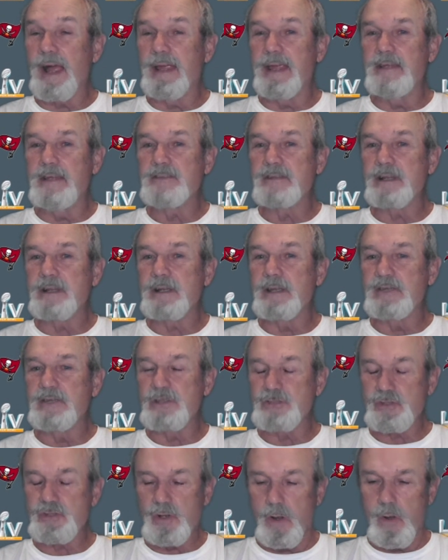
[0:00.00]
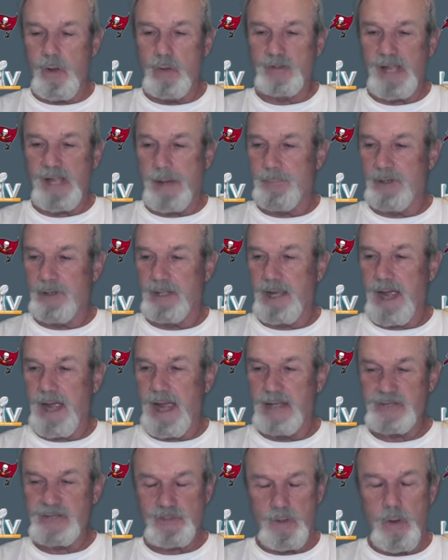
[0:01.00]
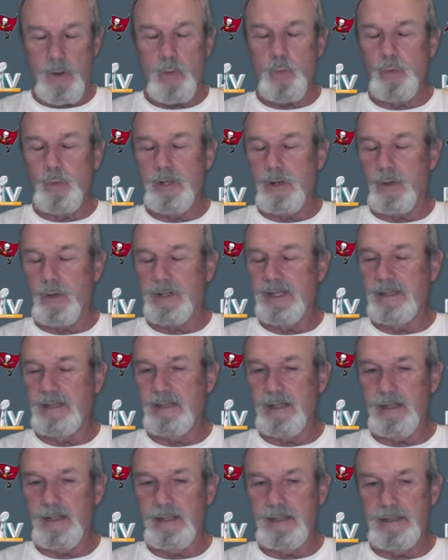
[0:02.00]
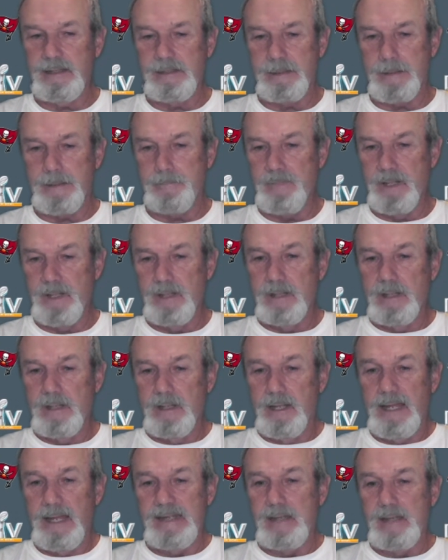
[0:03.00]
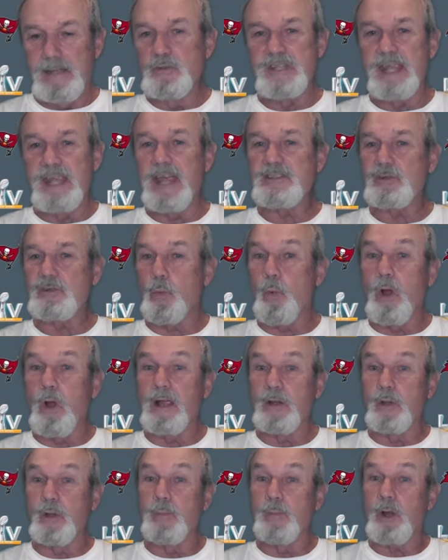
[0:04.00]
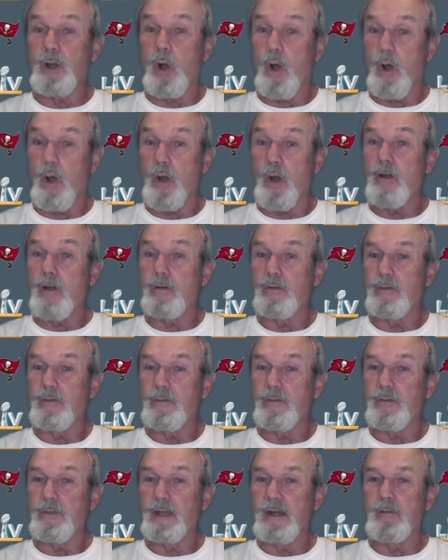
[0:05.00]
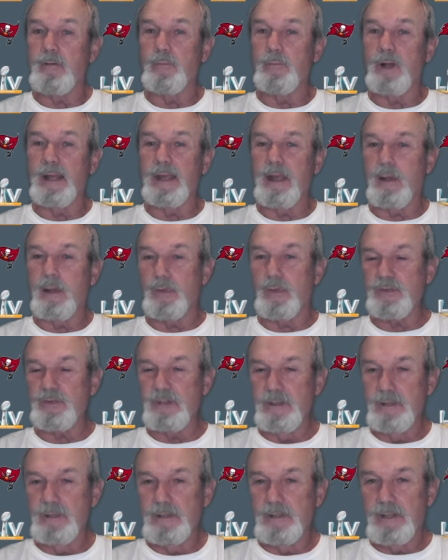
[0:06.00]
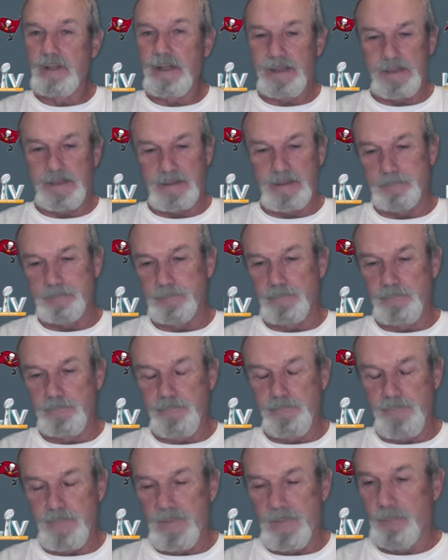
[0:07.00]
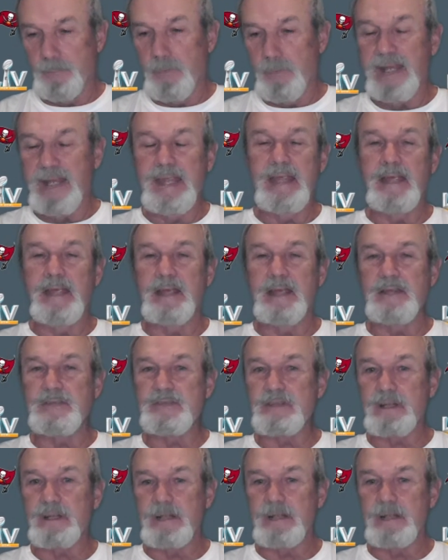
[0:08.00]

He's a strong type of guy, strong-willed. He knows he has to work a little bit harder than everybody else, but he is